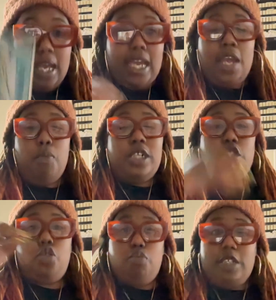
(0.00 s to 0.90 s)
It was
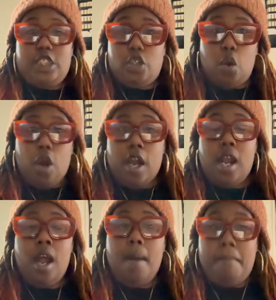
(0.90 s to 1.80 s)
to
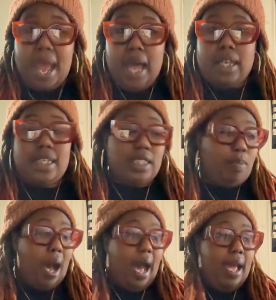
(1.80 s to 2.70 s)
restore balance.
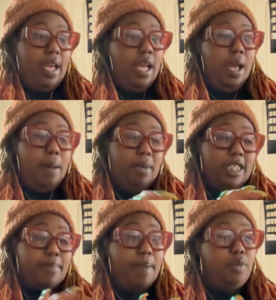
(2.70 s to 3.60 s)
Why?
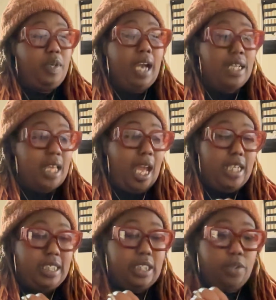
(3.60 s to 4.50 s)
Because, baby, we got the
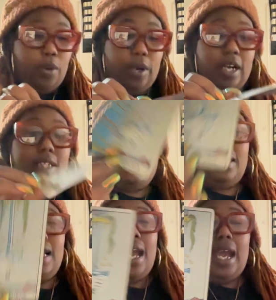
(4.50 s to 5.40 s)
Ace of
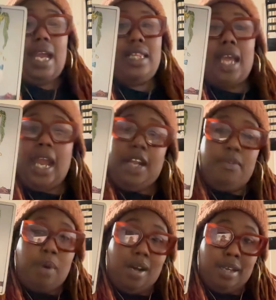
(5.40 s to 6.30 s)
Swords and the Eight
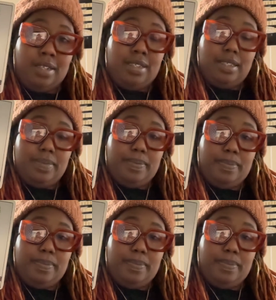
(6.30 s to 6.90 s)
of Wands.